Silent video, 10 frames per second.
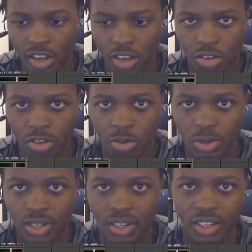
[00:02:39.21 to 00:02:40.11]
you will
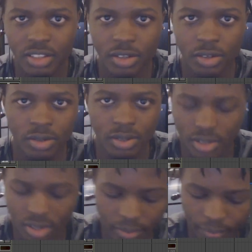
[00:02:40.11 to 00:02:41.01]
need to use
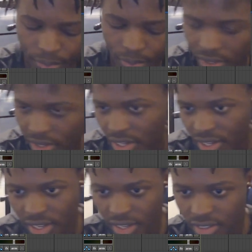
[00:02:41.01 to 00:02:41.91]
a
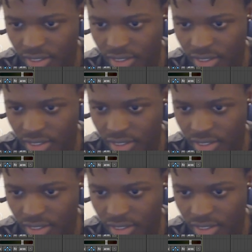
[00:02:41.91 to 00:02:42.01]
gate,